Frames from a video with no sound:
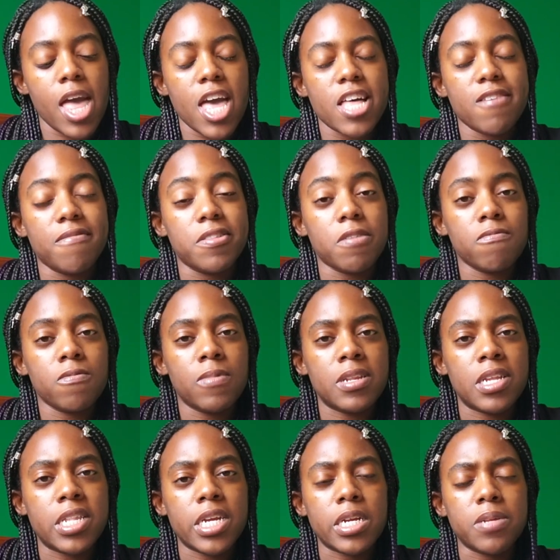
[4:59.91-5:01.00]
If someone were to
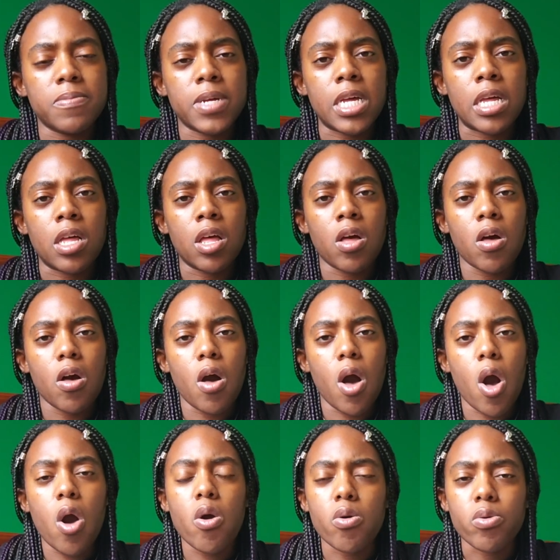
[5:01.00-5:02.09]
say to me,
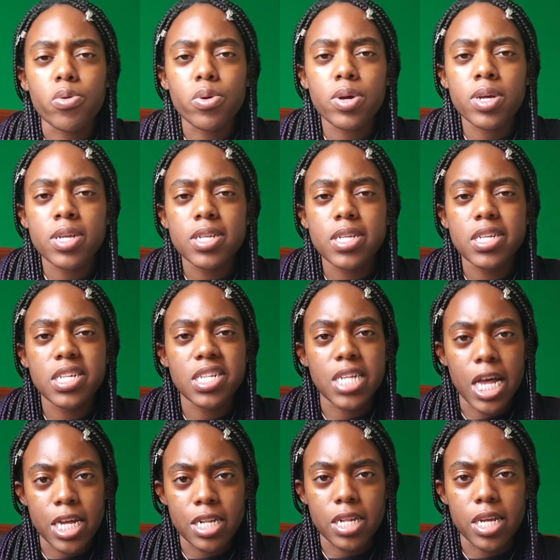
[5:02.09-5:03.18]
oh, is
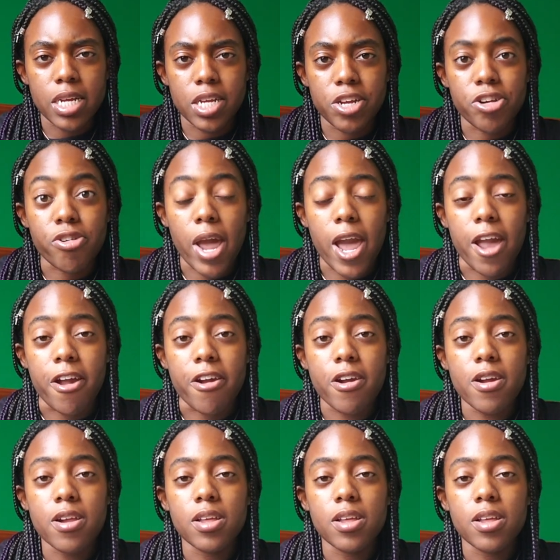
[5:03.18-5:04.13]
that like your hair?